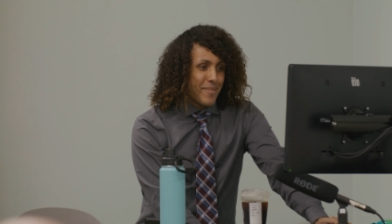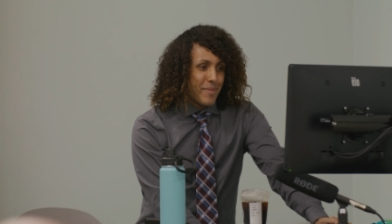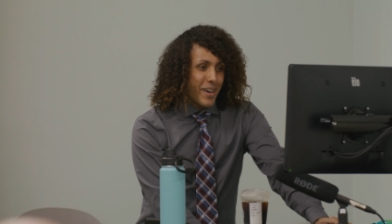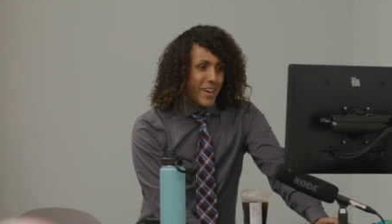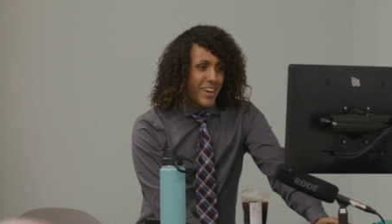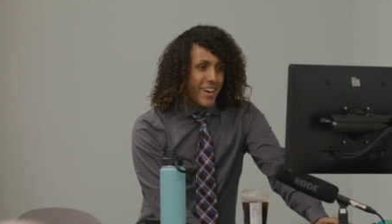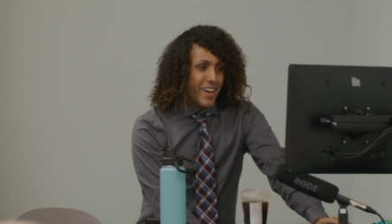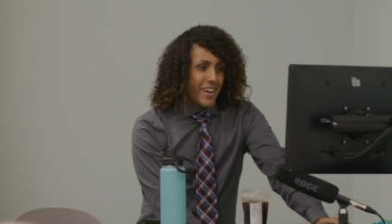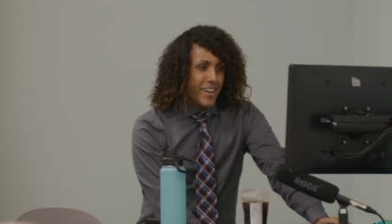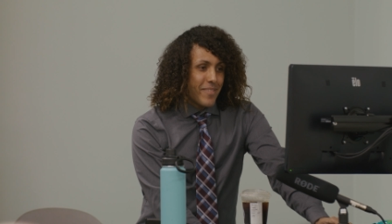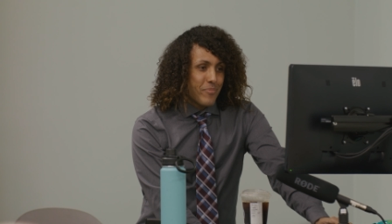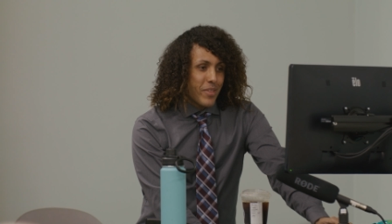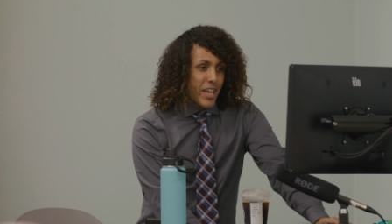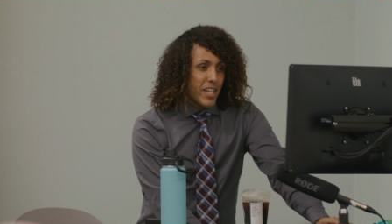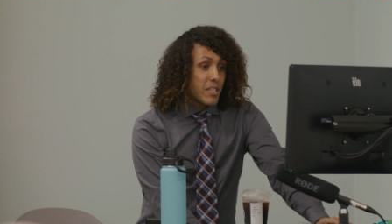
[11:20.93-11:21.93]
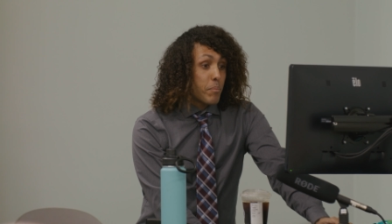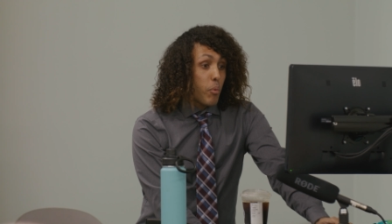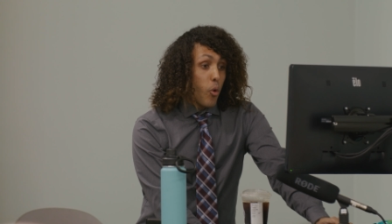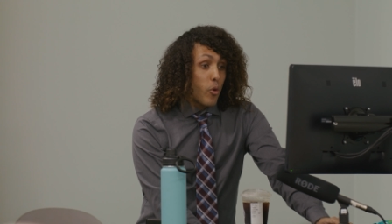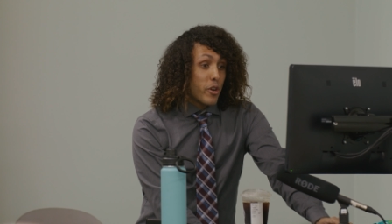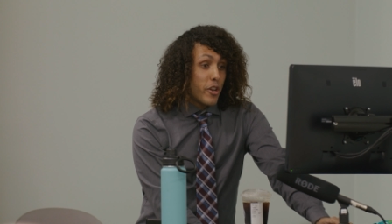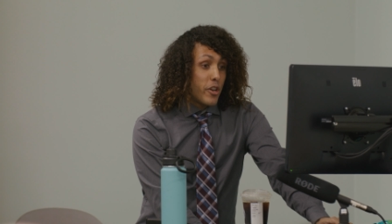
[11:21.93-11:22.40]
But it's
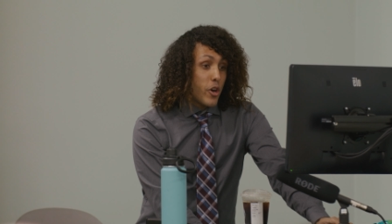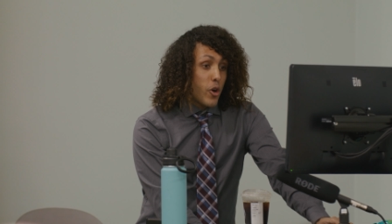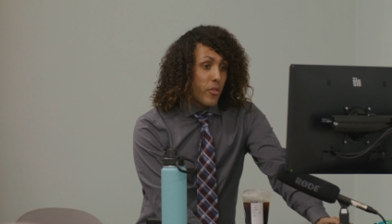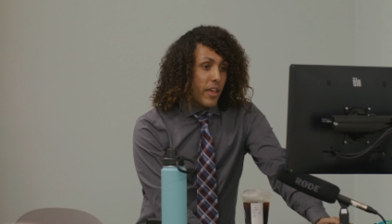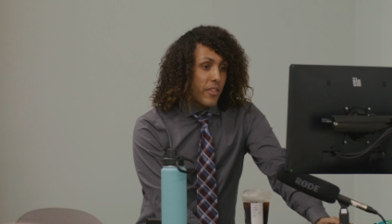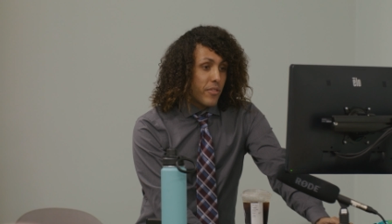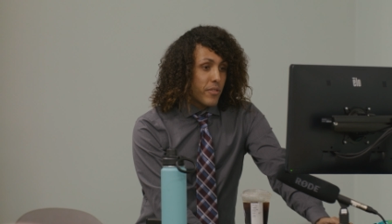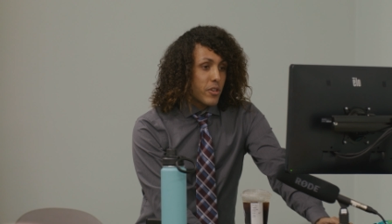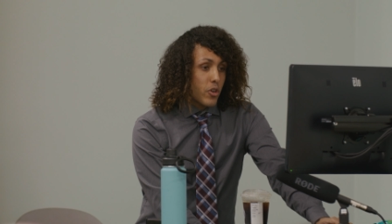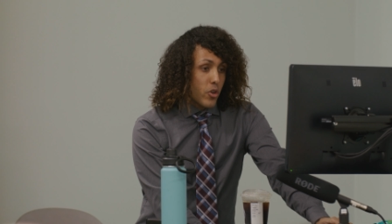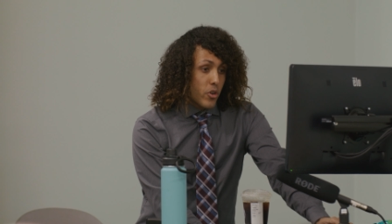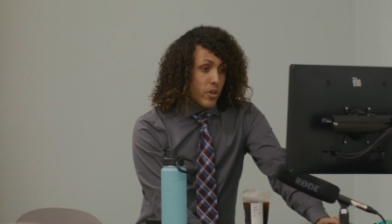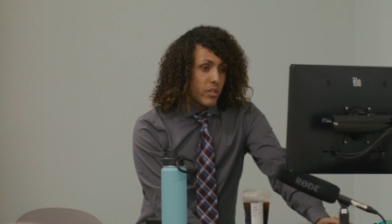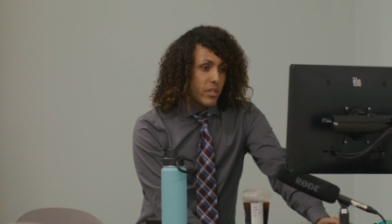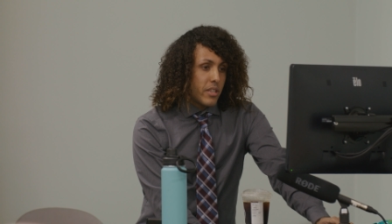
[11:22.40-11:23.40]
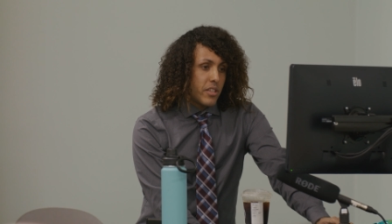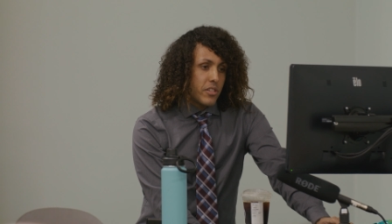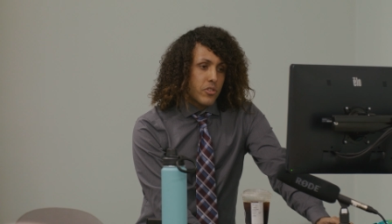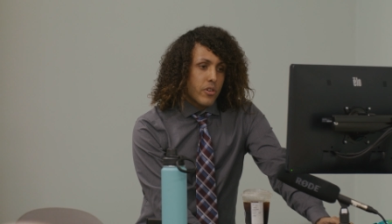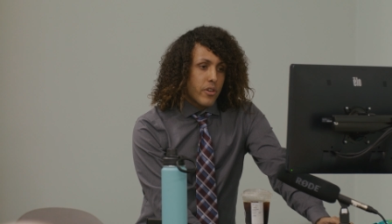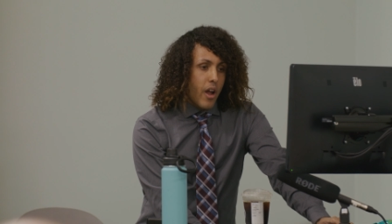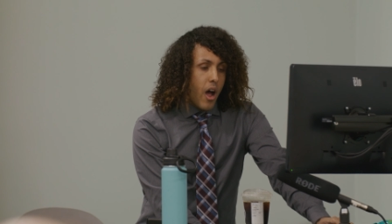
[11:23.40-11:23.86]
important to note that currently
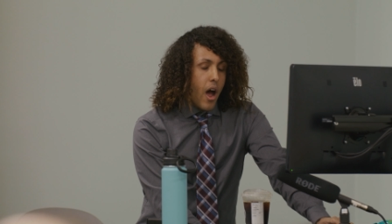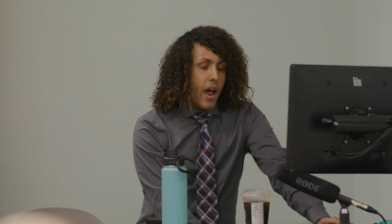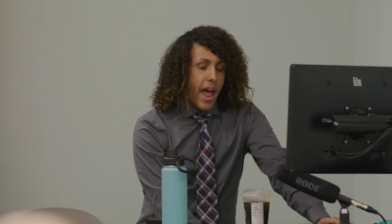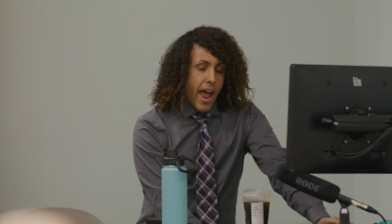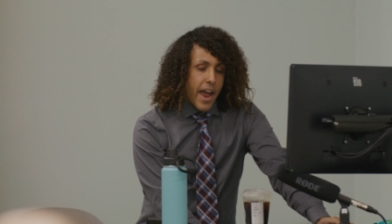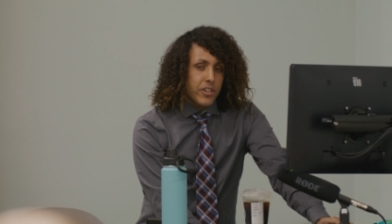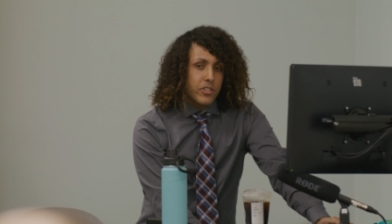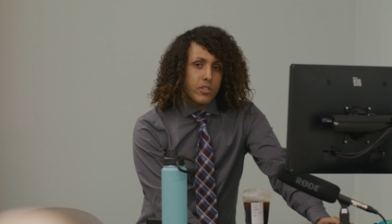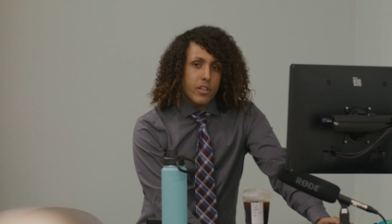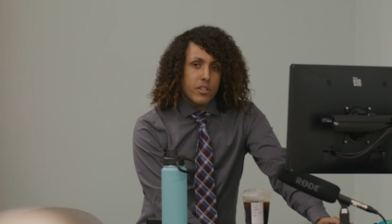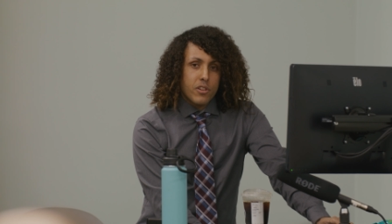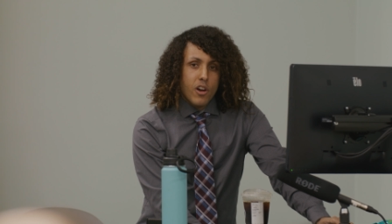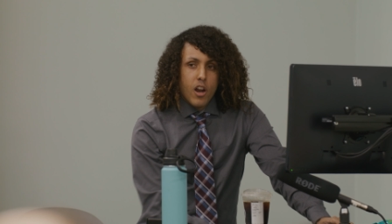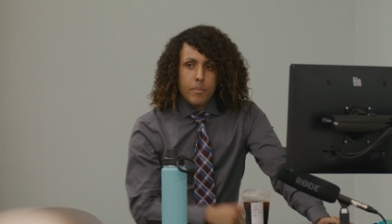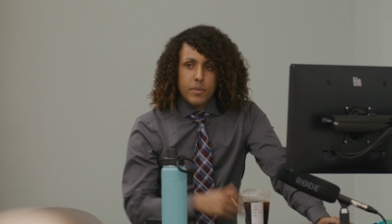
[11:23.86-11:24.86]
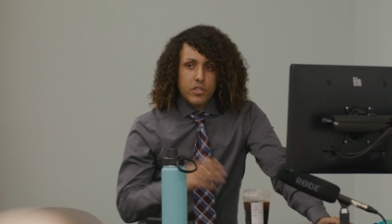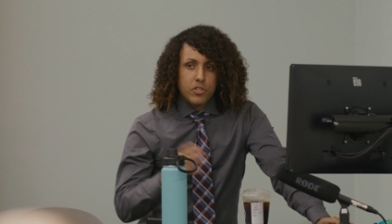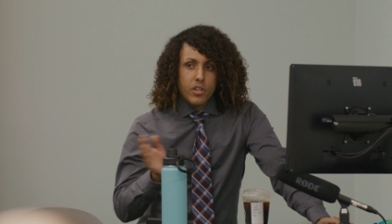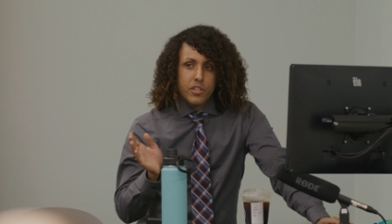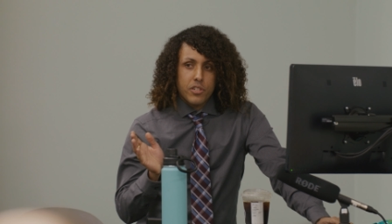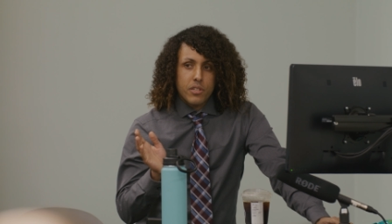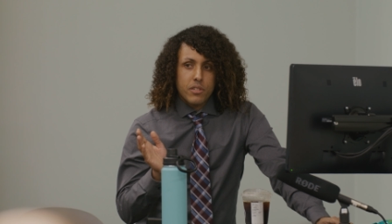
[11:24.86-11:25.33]
these are not actually autonomous
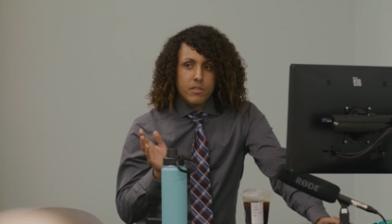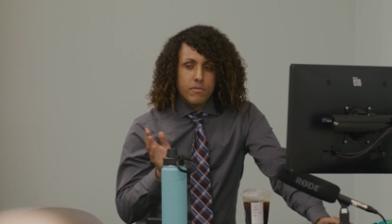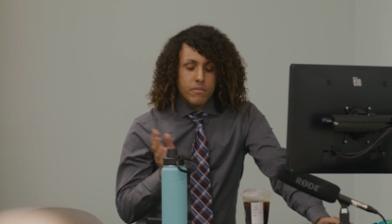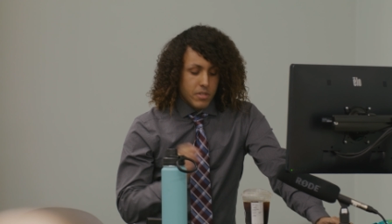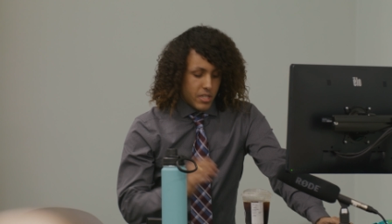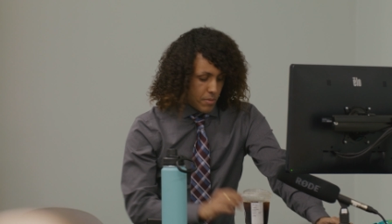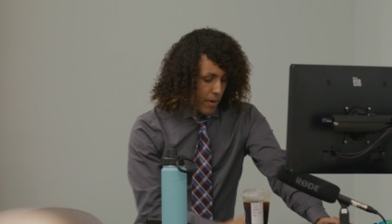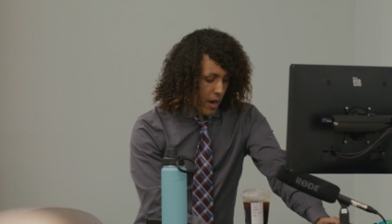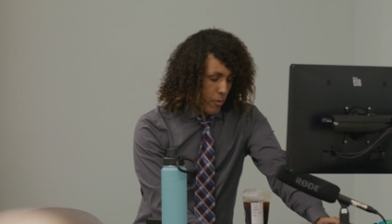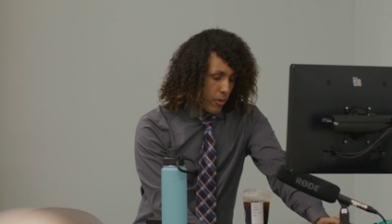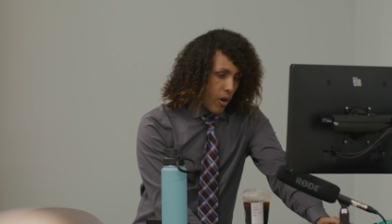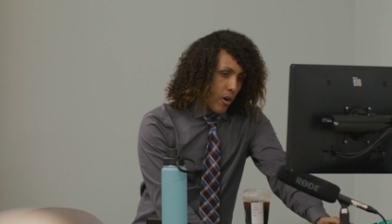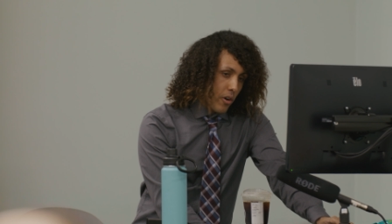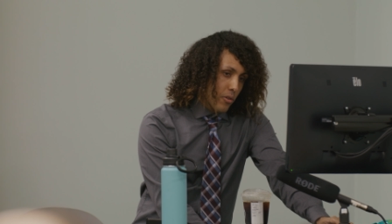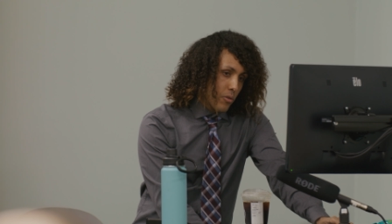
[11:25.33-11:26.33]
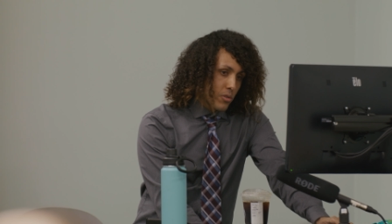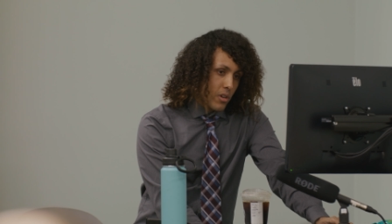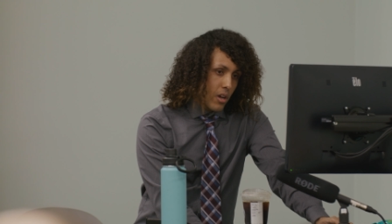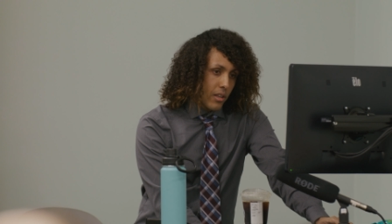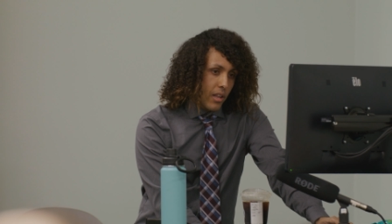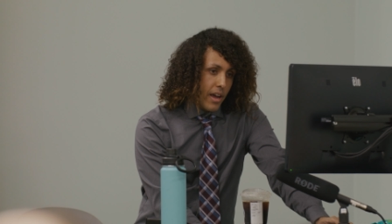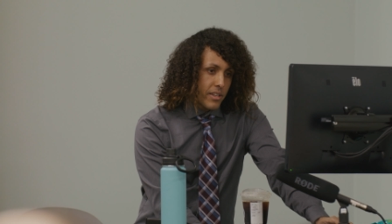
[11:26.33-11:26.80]
judges, despite what
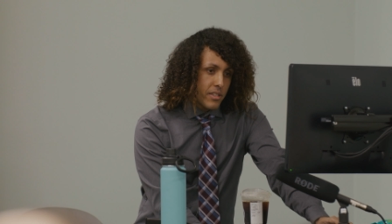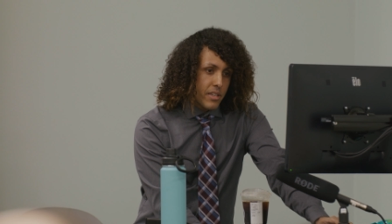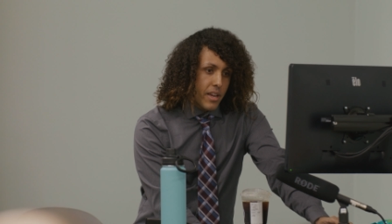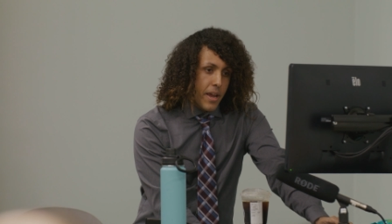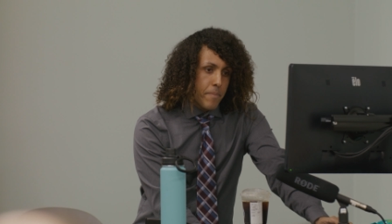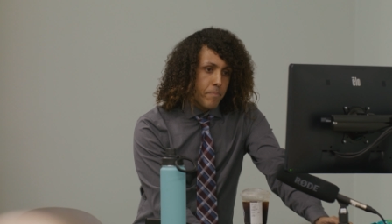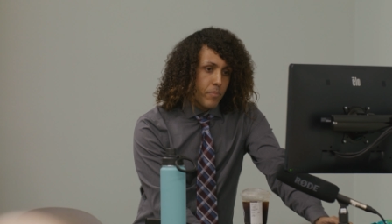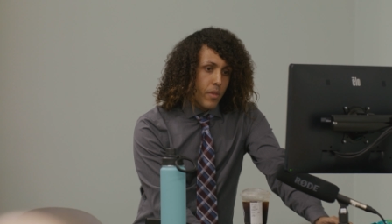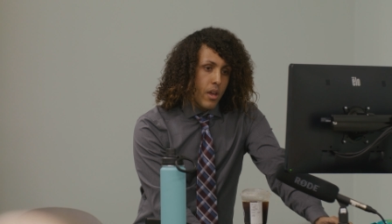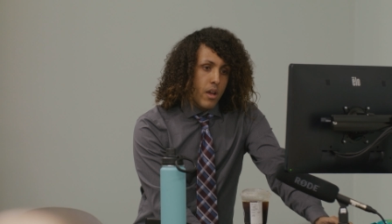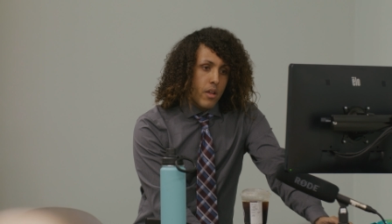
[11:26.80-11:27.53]
articles online say.